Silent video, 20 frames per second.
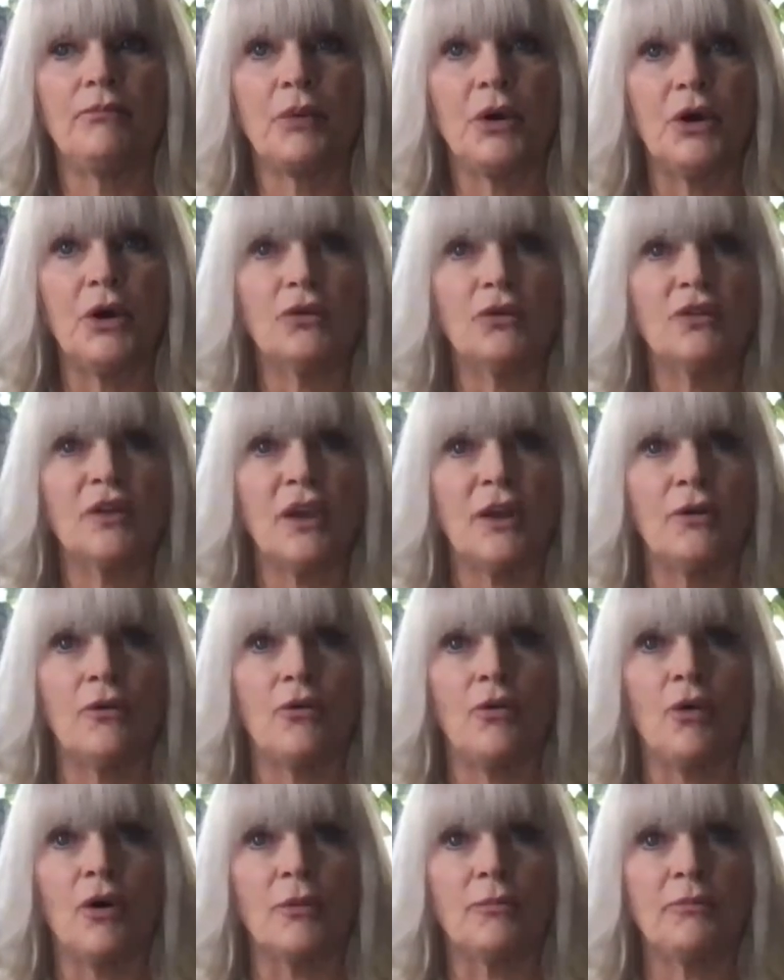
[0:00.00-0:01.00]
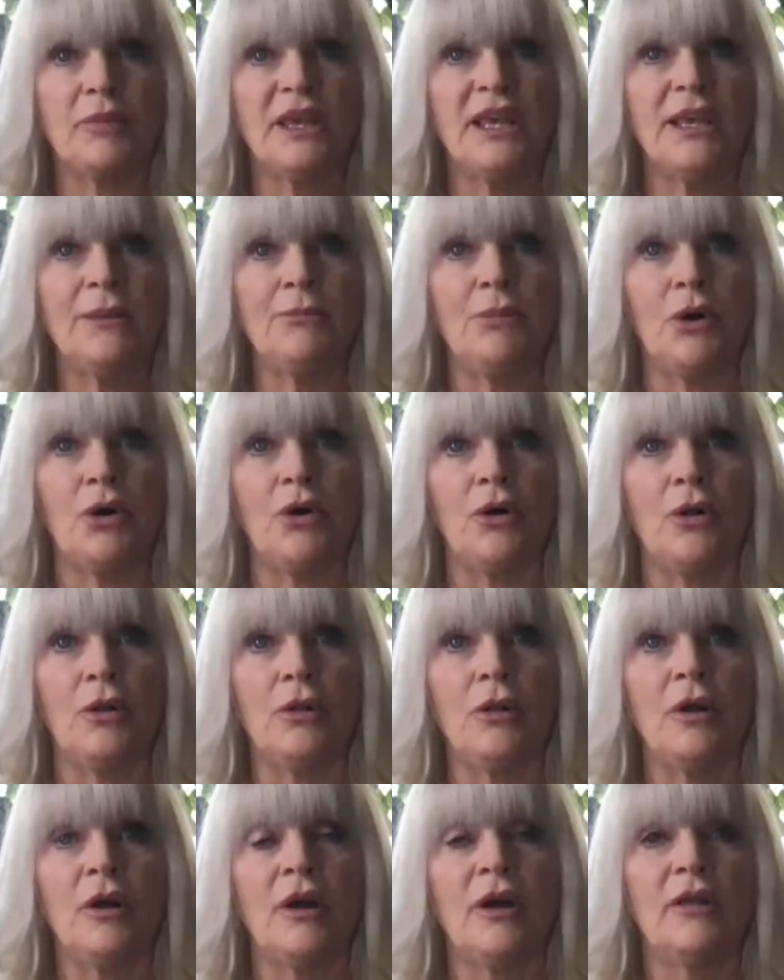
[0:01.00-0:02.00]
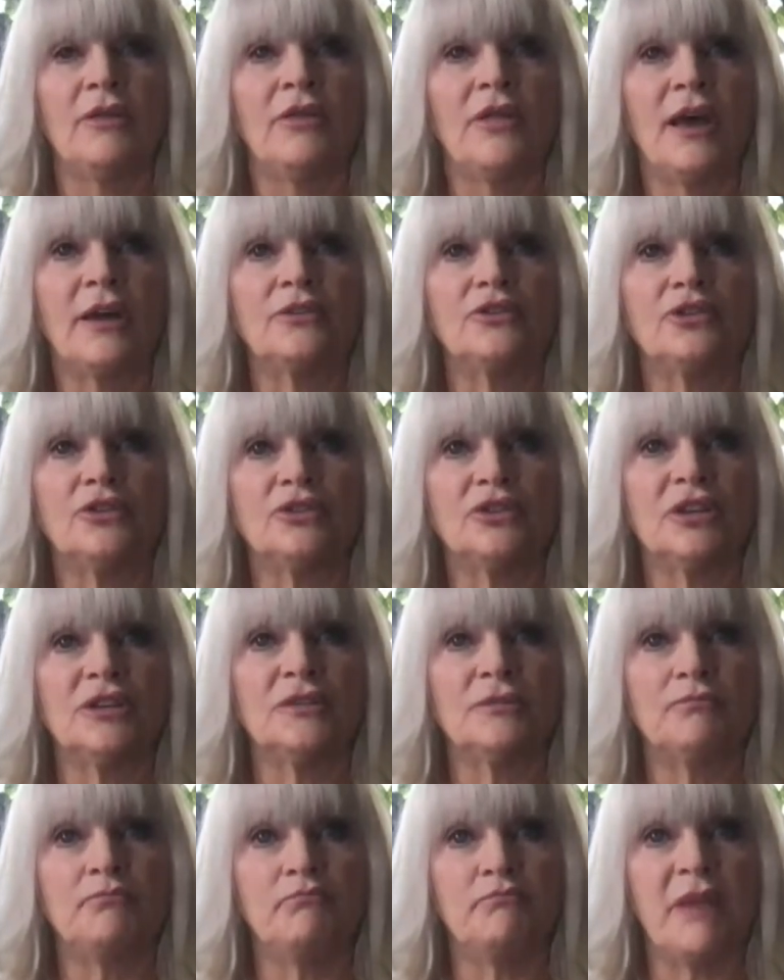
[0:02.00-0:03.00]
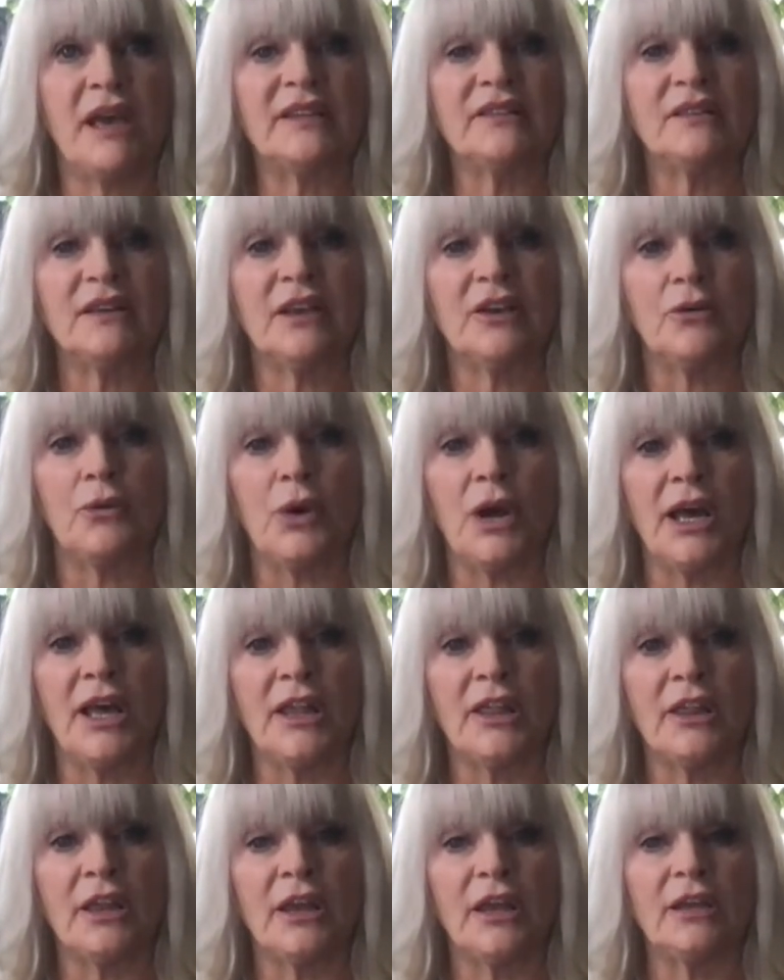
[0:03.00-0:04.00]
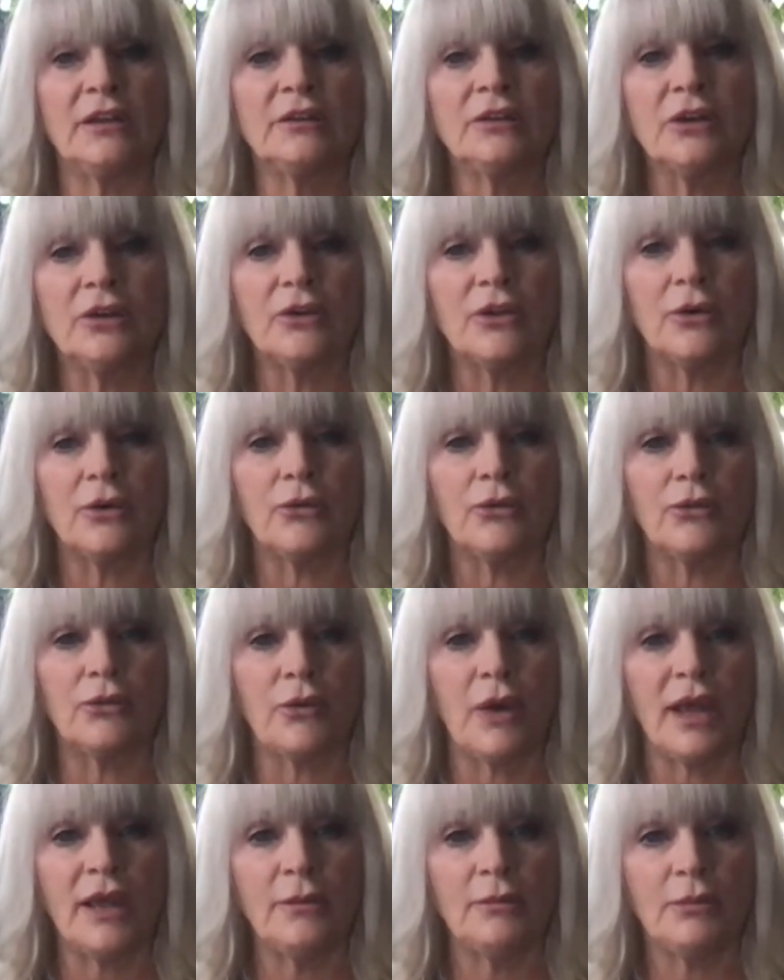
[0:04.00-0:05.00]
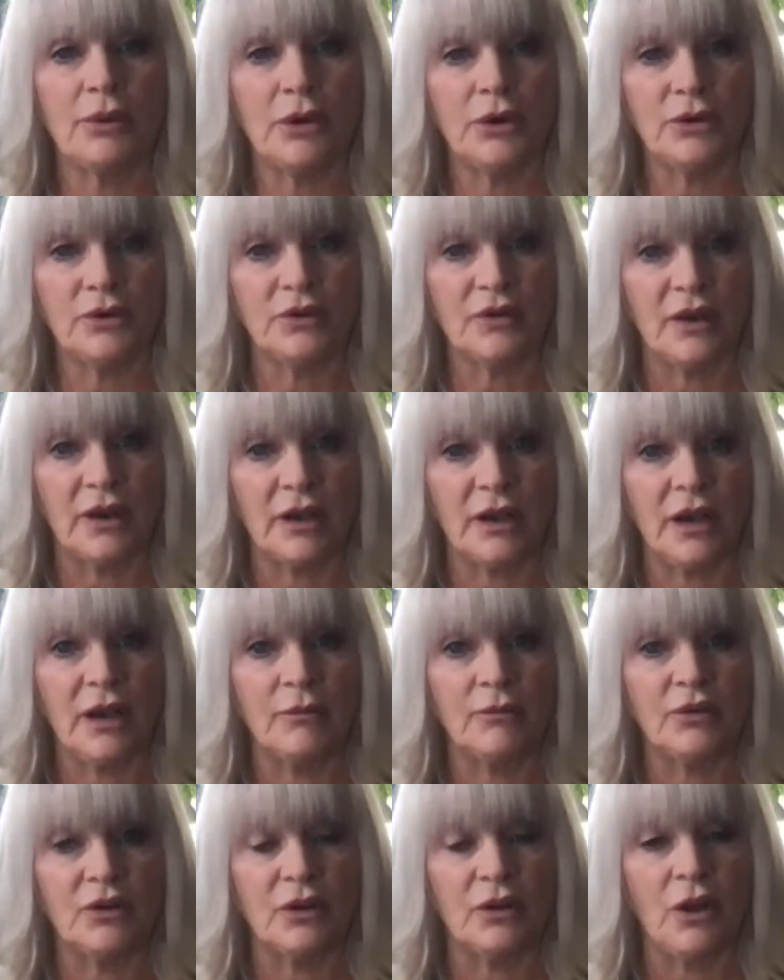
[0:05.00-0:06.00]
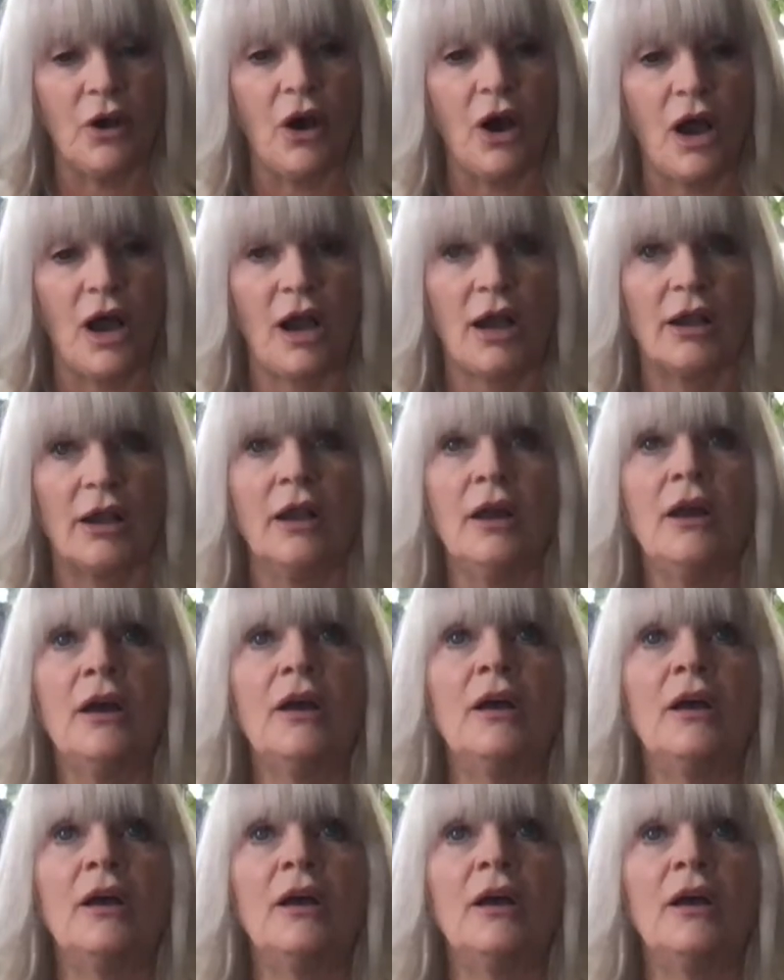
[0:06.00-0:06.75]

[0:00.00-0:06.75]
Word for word: person or people that you're just messing with until the right person comes along